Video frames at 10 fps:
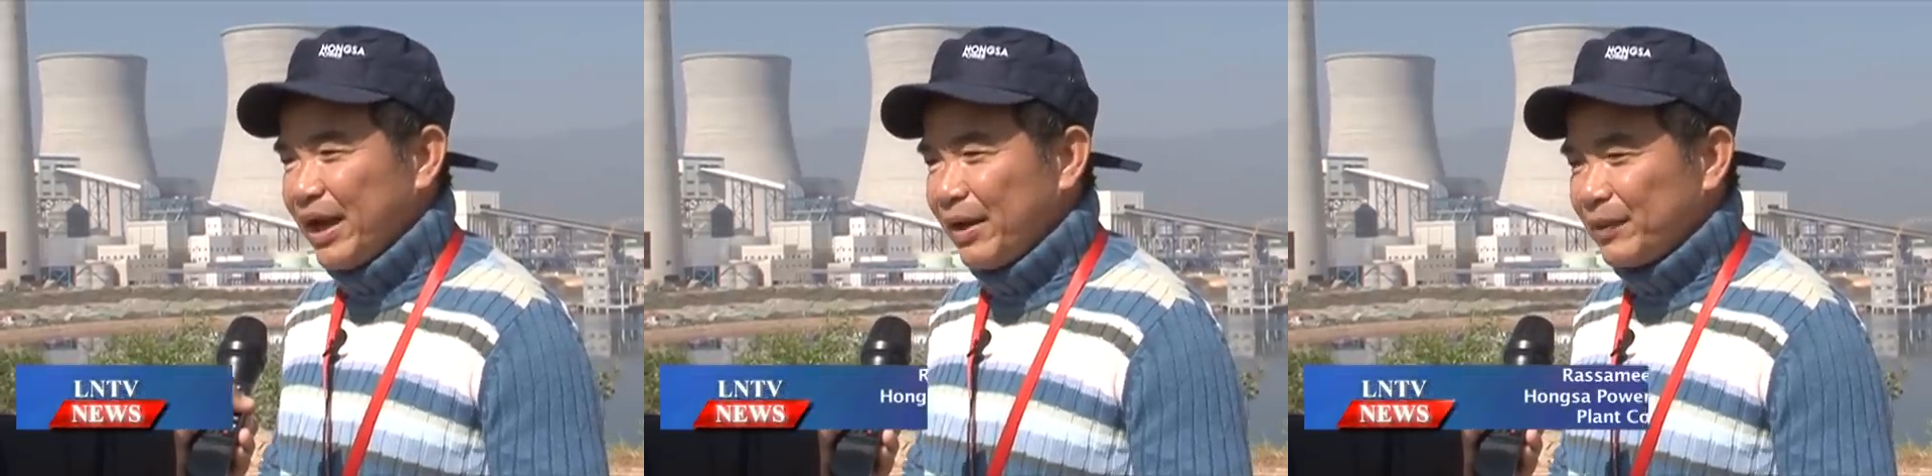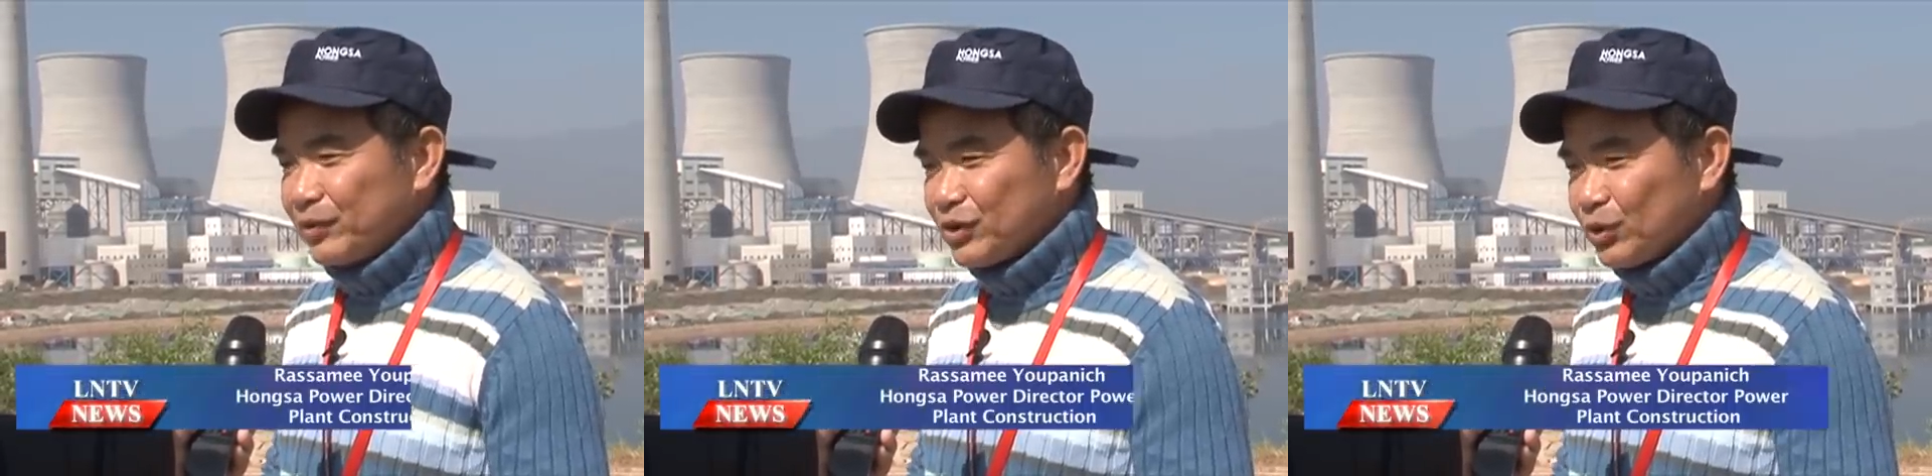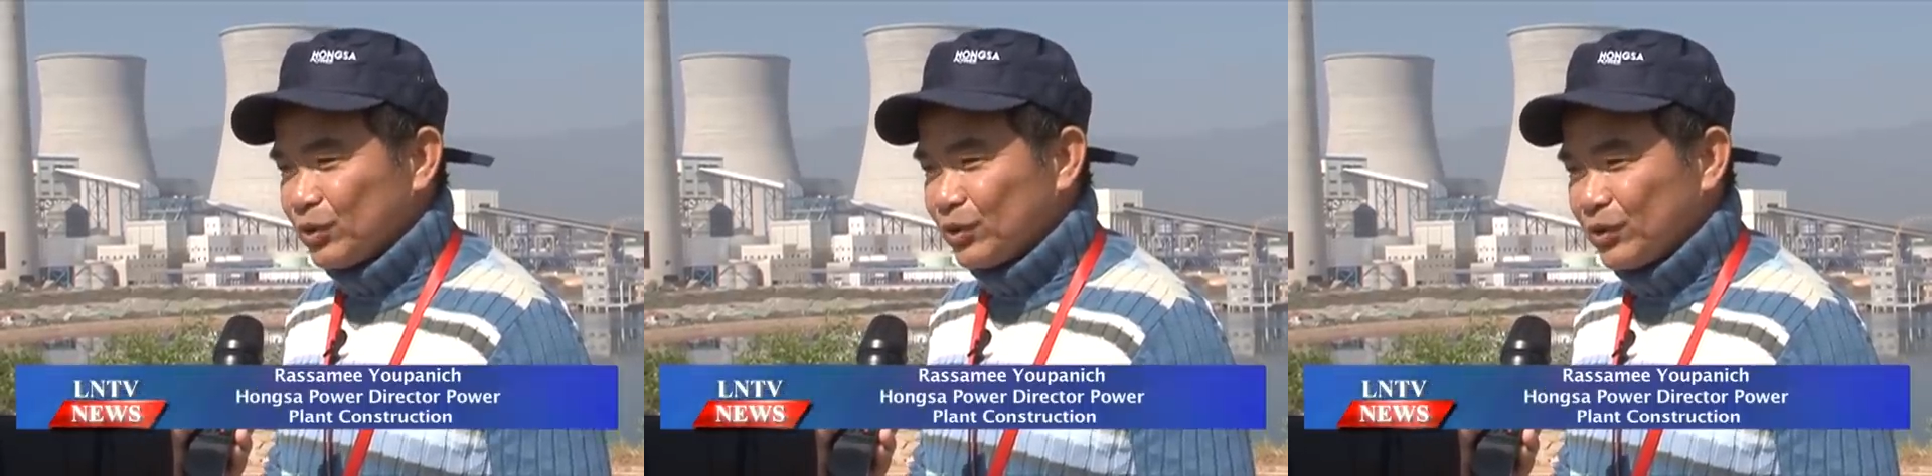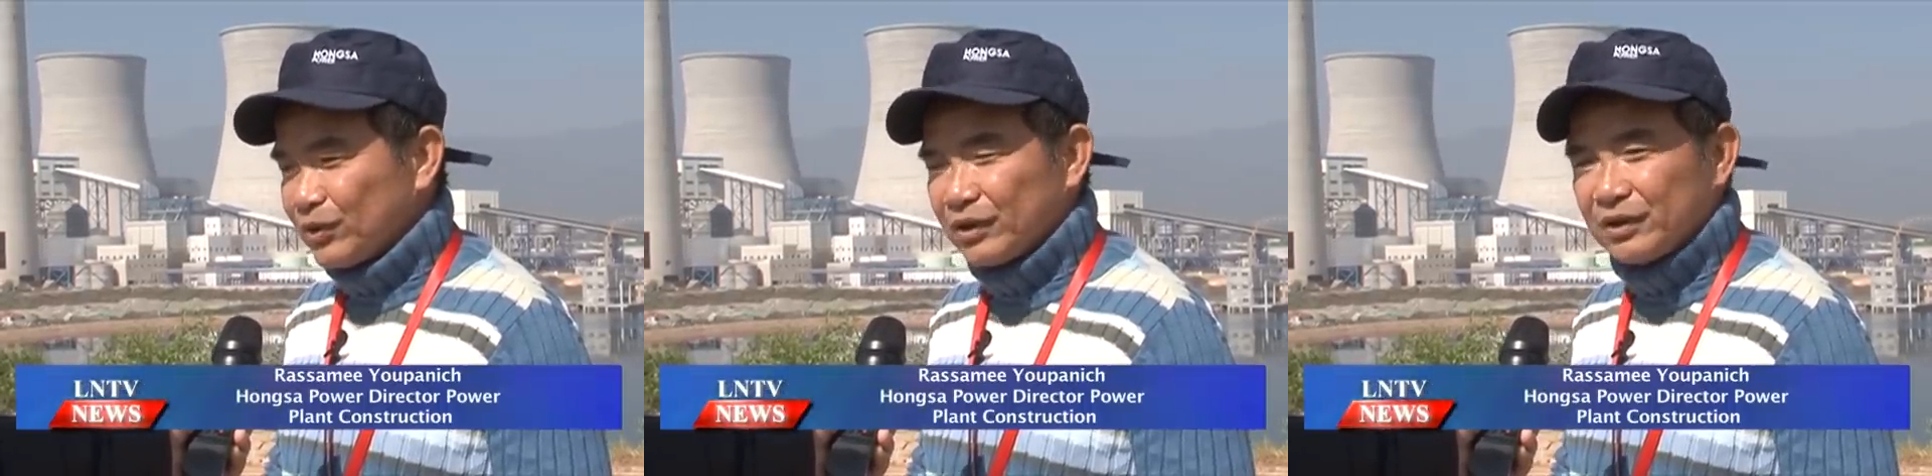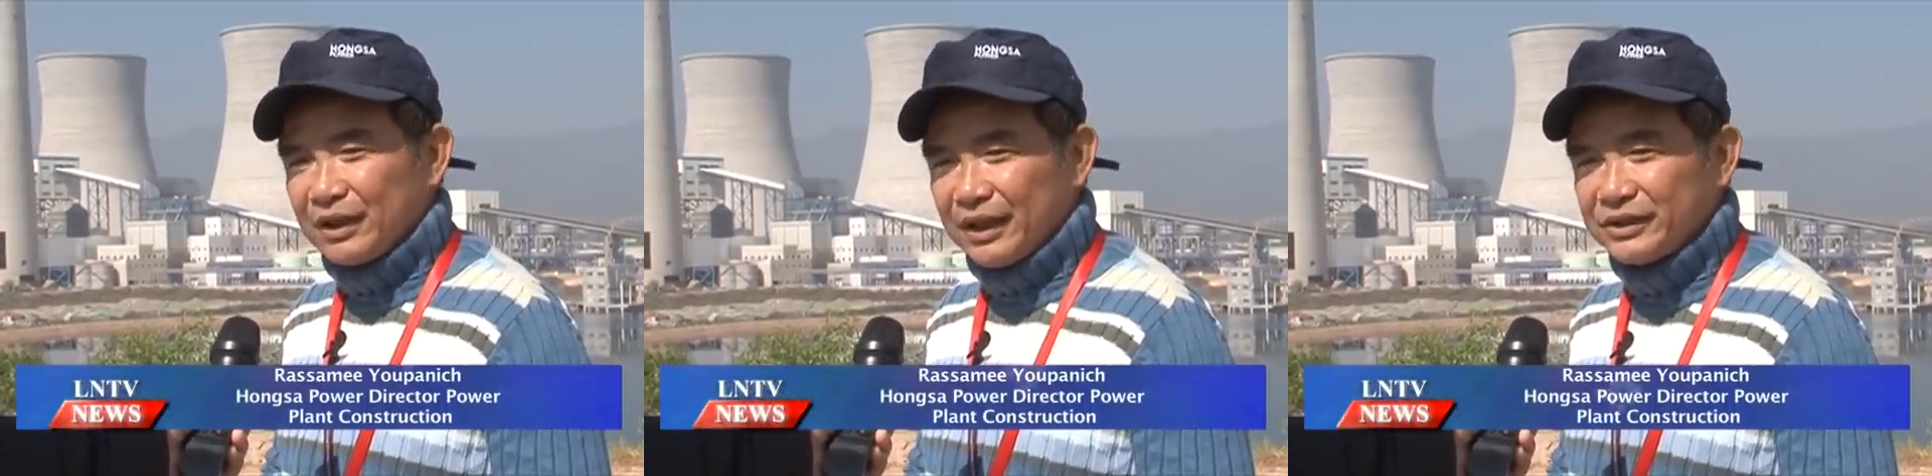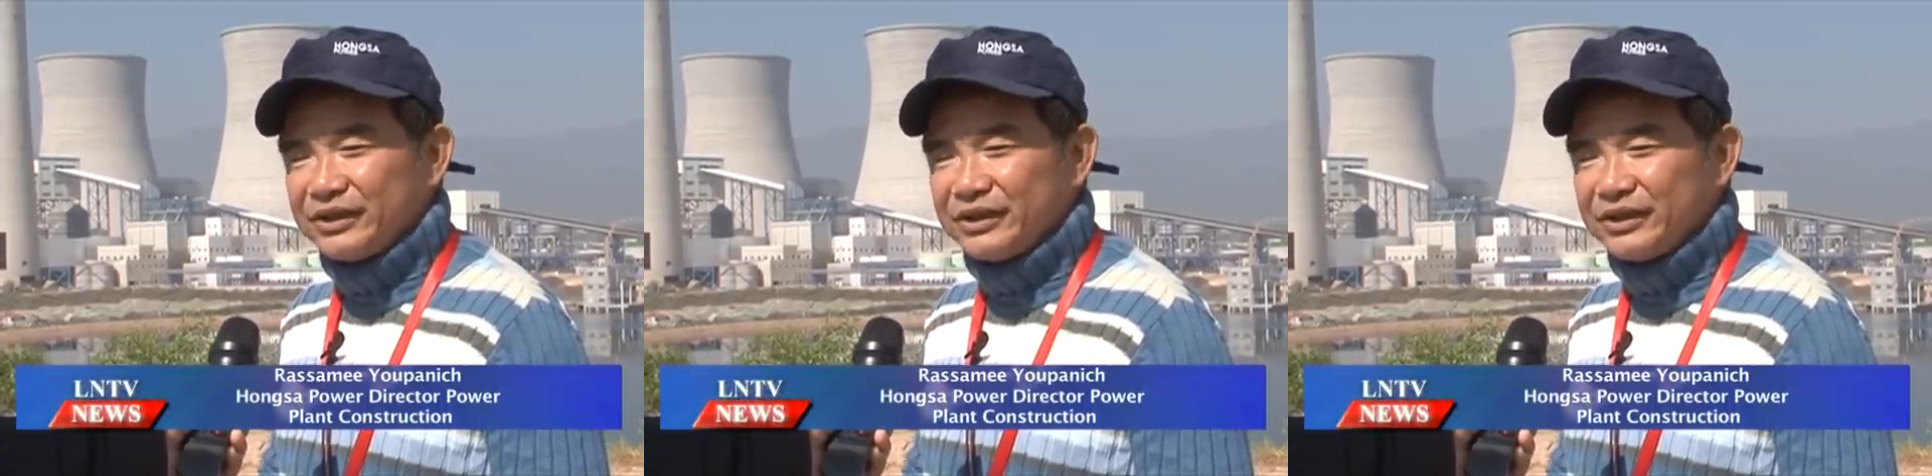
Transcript: able to uh,